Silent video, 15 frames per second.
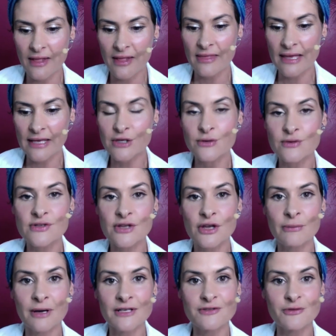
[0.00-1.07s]
Thank you so
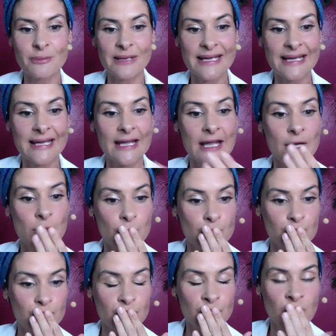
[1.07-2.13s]
much for being here.
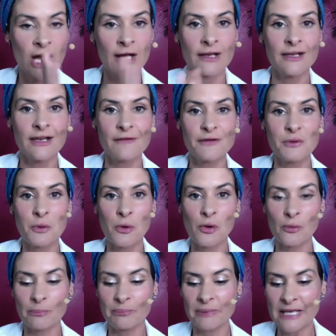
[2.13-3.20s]
Mwah, love you
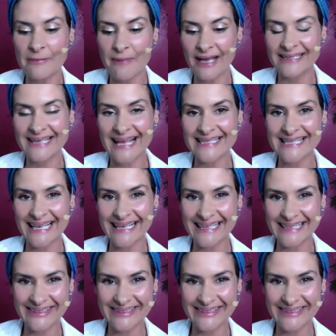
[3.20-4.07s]
all. Be magnetic.